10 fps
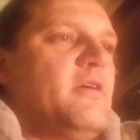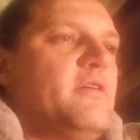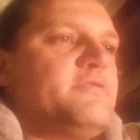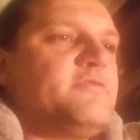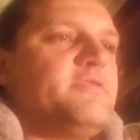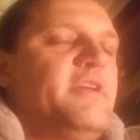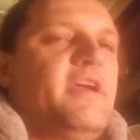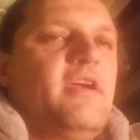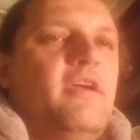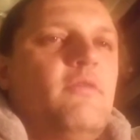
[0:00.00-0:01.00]
So
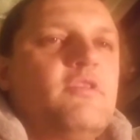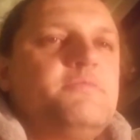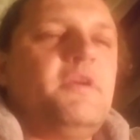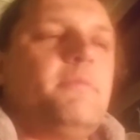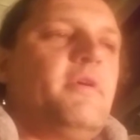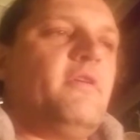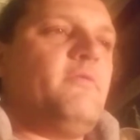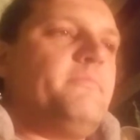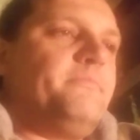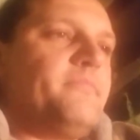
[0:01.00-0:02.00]
today I want to speak
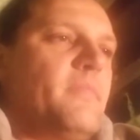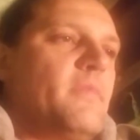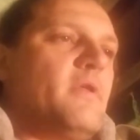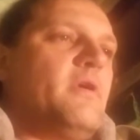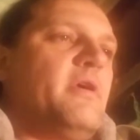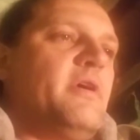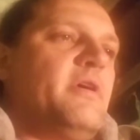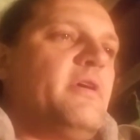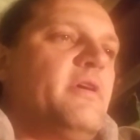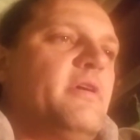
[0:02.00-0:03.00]
about
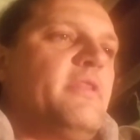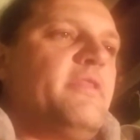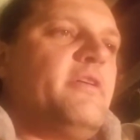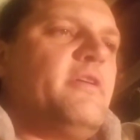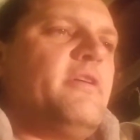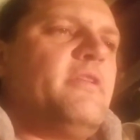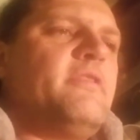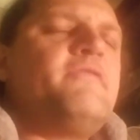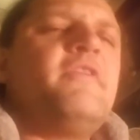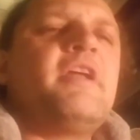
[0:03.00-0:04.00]

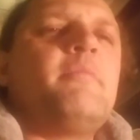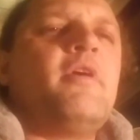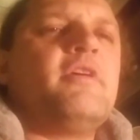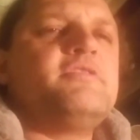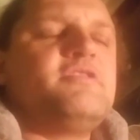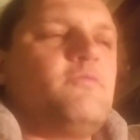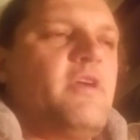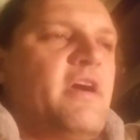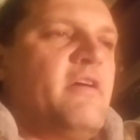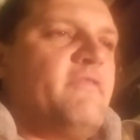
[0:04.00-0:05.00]
the funny markets that we
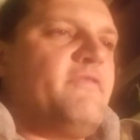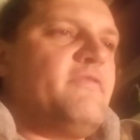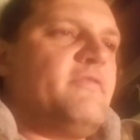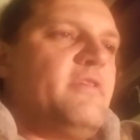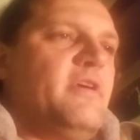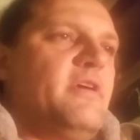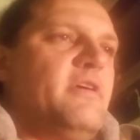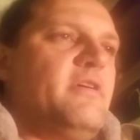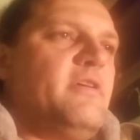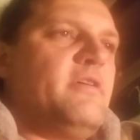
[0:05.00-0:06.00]
have
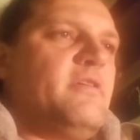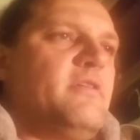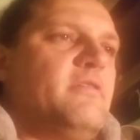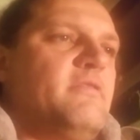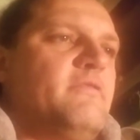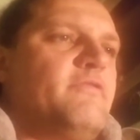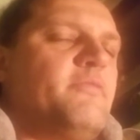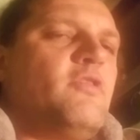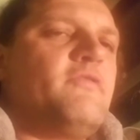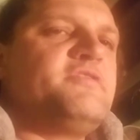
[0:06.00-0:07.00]
from
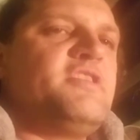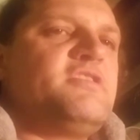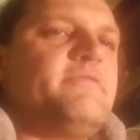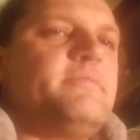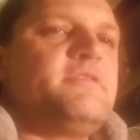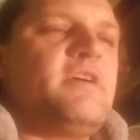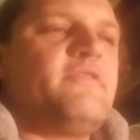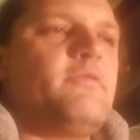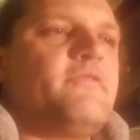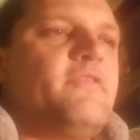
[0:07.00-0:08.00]
a conversation I'm just
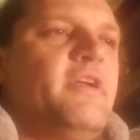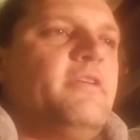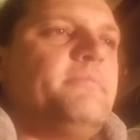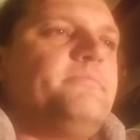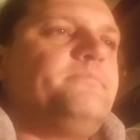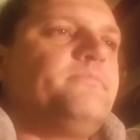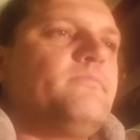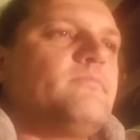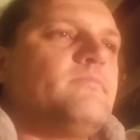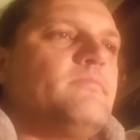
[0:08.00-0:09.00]
having with a friend
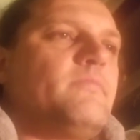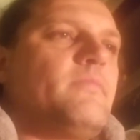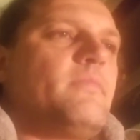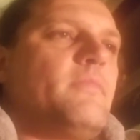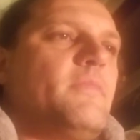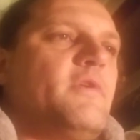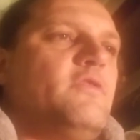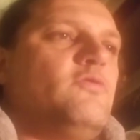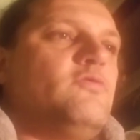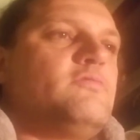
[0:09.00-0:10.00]

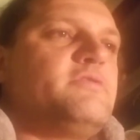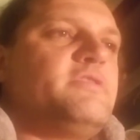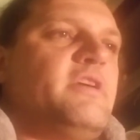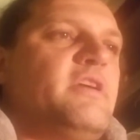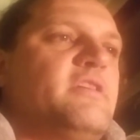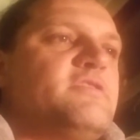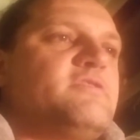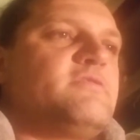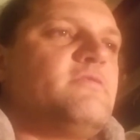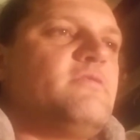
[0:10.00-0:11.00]
who
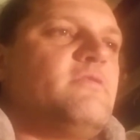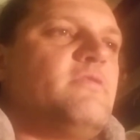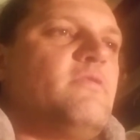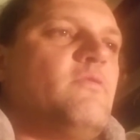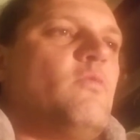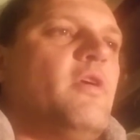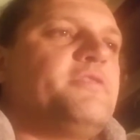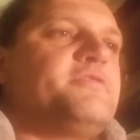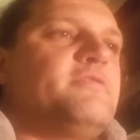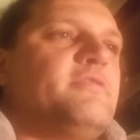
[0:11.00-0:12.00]
sees
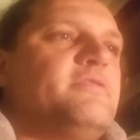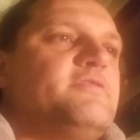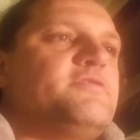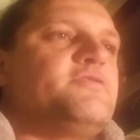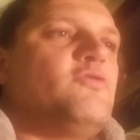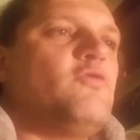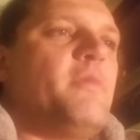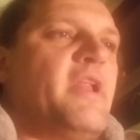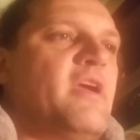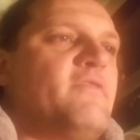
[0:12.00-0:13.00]
what so
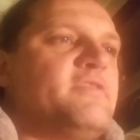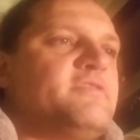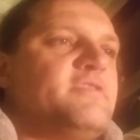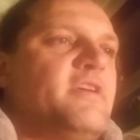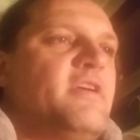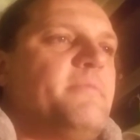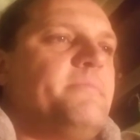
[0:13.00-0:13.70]
many of us see.